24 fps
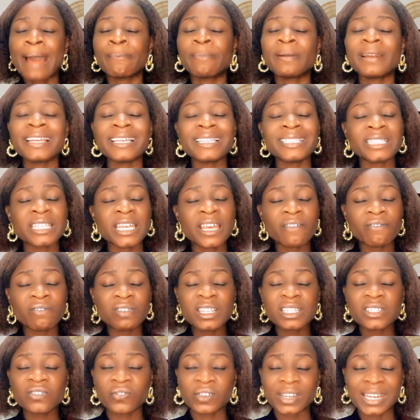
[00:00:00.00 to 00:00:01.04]
Please, if
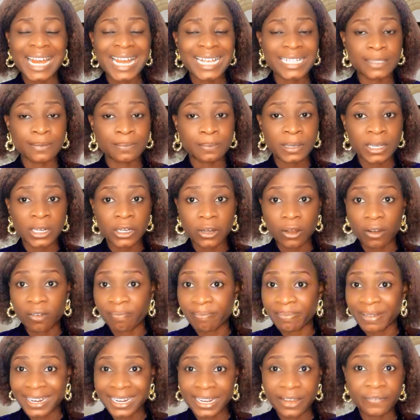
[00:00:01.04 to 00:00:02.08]
this video has been
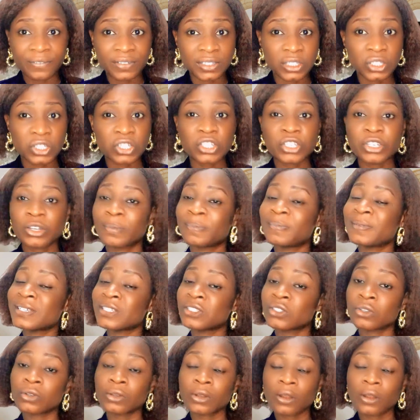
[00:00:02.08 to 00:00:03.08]
of benefit to you, please